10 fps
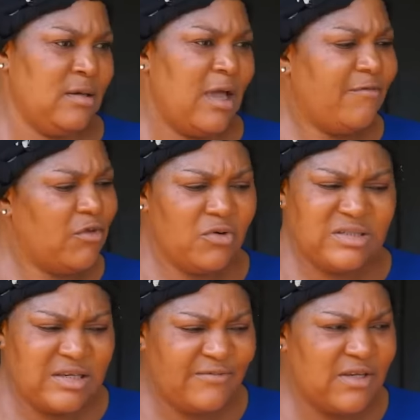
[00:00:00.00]
Okay. I've not
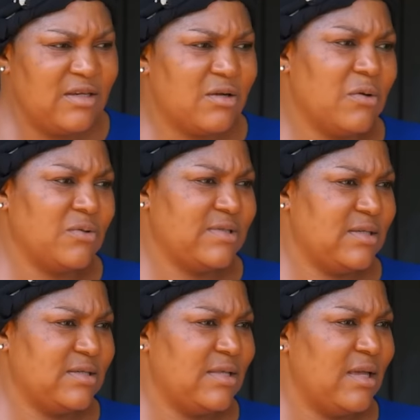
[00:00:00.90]
received any call
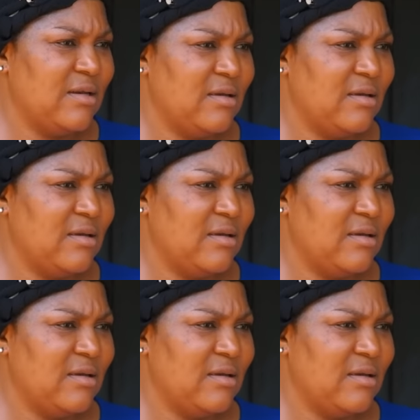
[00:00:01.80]
since then.